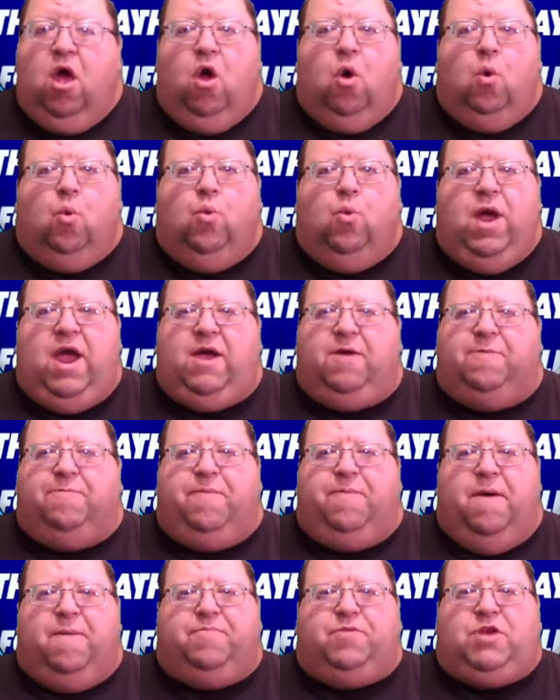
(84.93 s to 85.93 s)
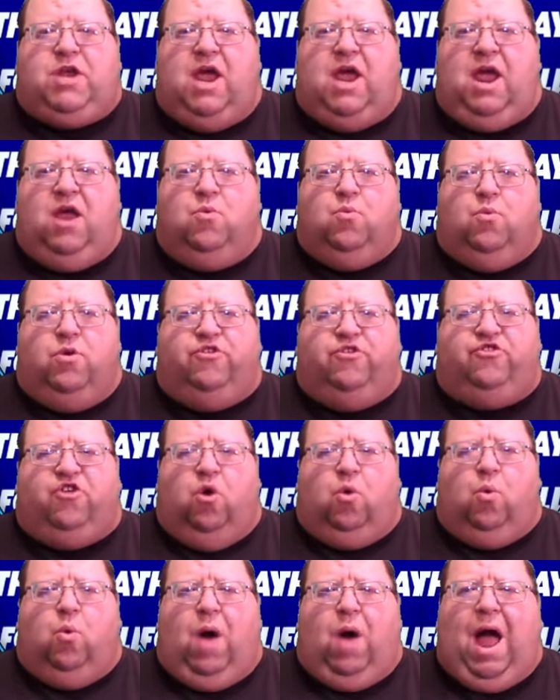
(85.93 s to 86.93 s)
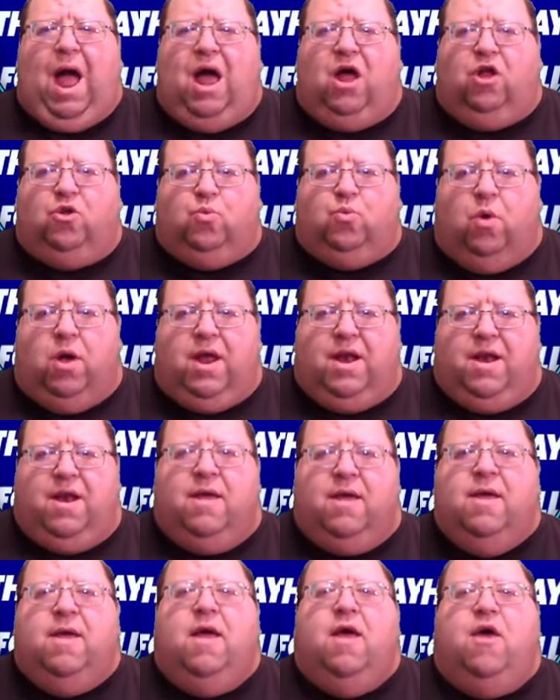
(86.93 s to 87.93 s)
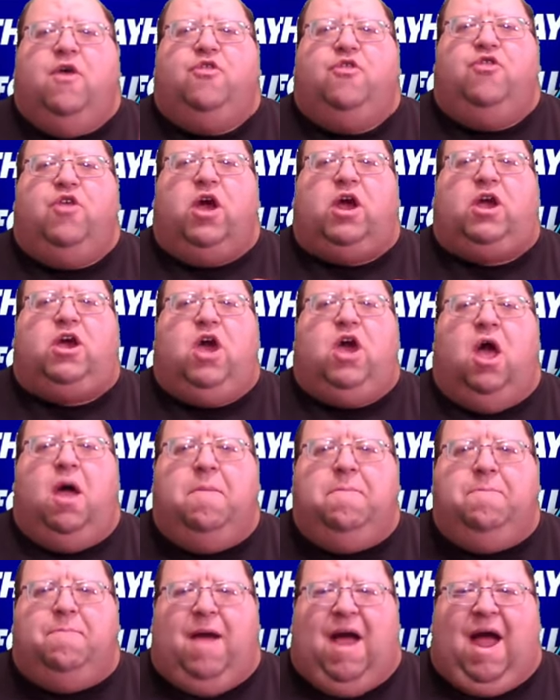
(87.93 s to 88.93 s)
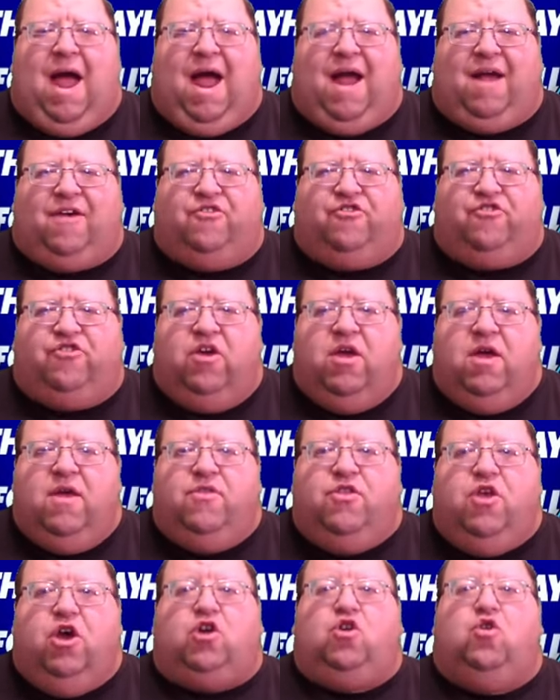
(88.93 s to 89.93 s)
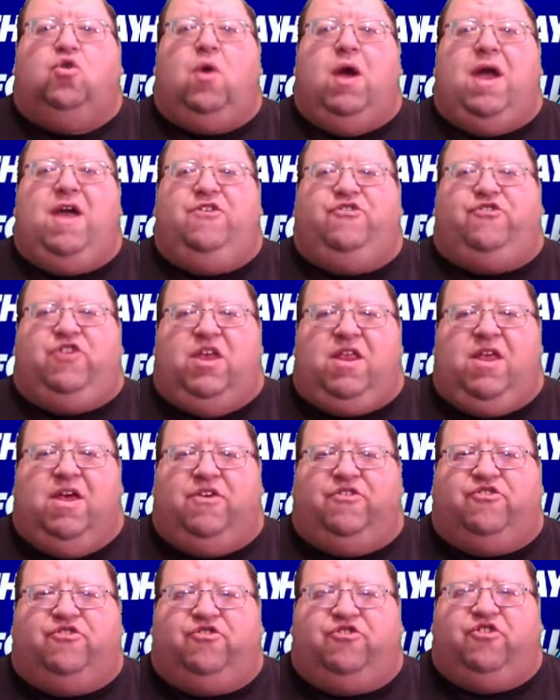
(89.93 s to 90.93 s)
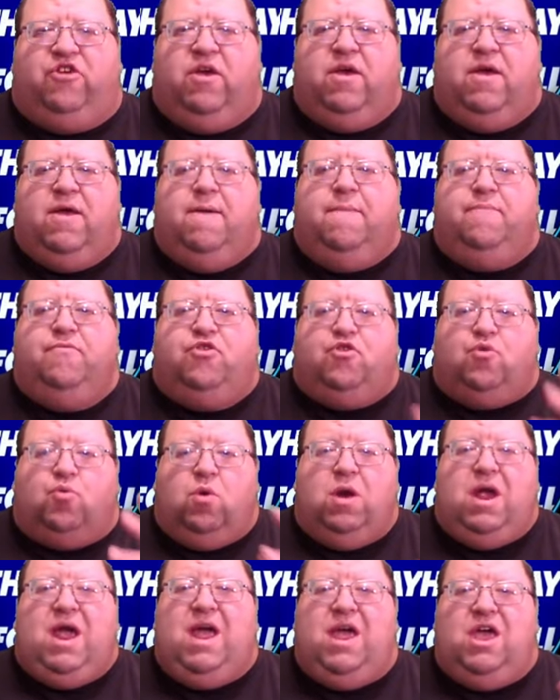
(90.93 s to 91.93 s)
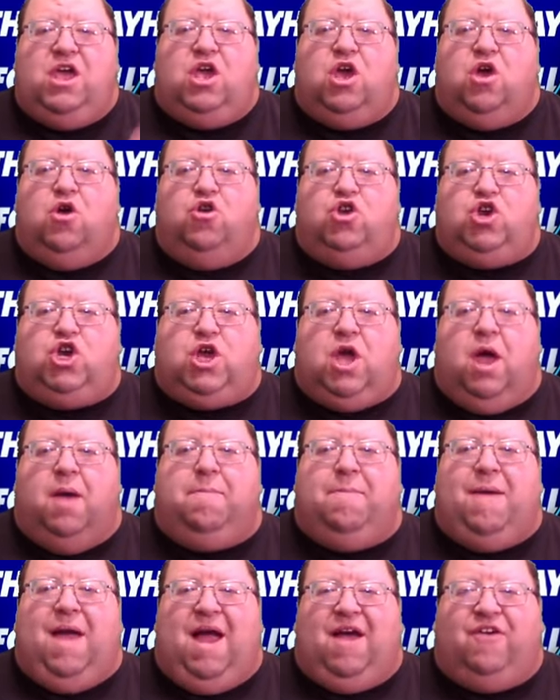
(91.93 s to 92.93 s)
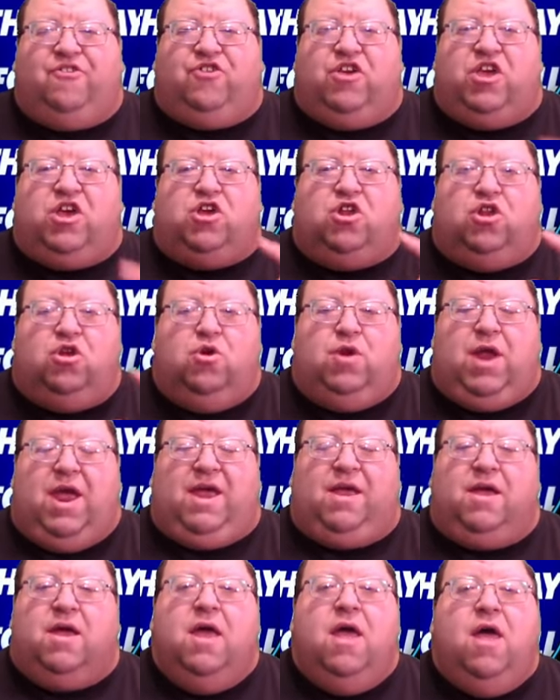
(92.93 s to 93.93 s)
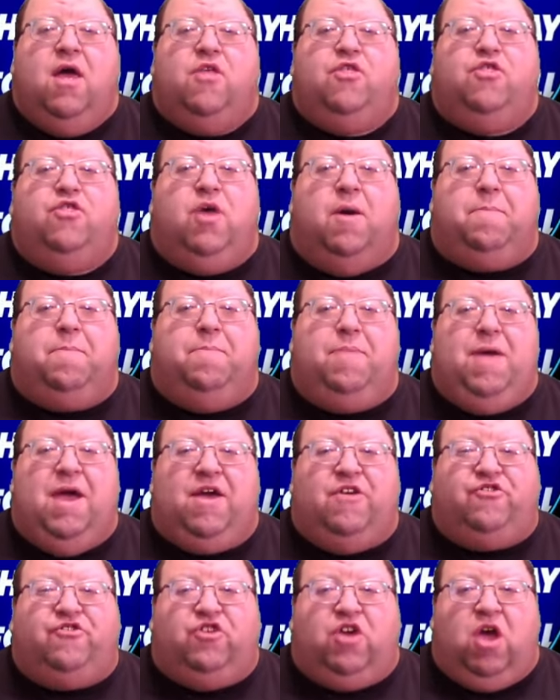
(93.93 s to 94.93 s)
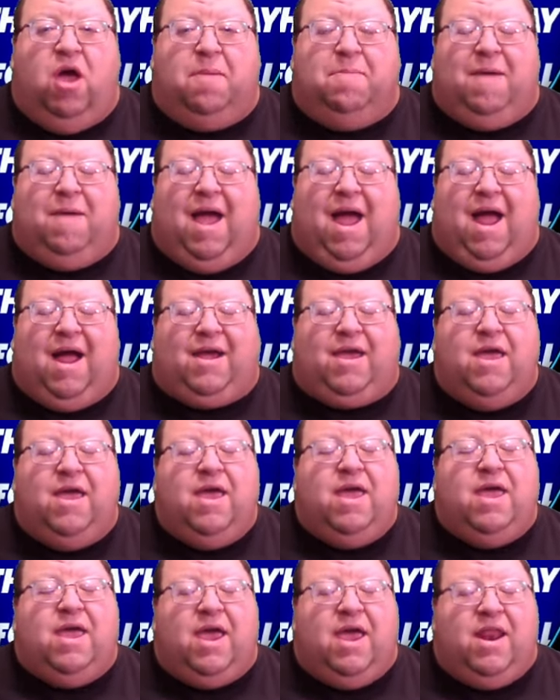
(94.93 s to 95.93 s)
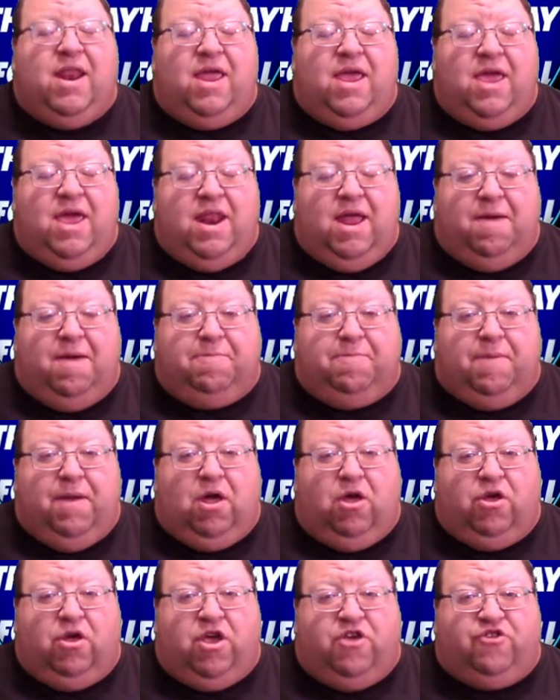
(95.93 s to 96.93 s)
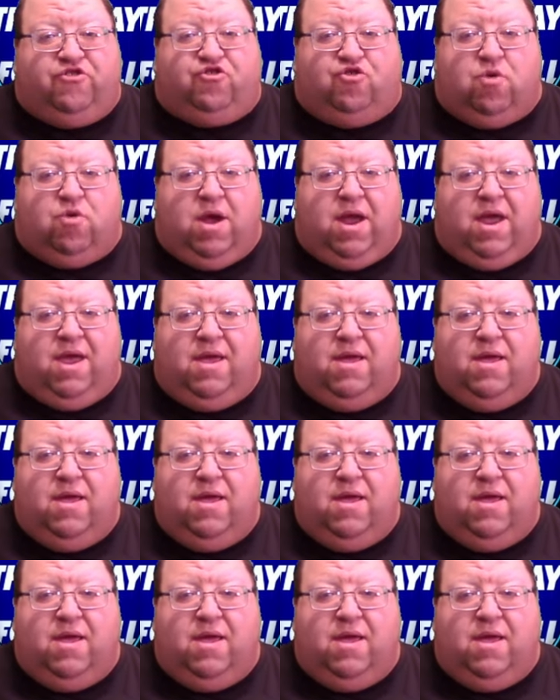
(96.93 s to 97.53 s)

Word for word: Week 15 was a wild one. The comebacks, the craziness. Three huge comebacks, including the biggest comeback in NFL history.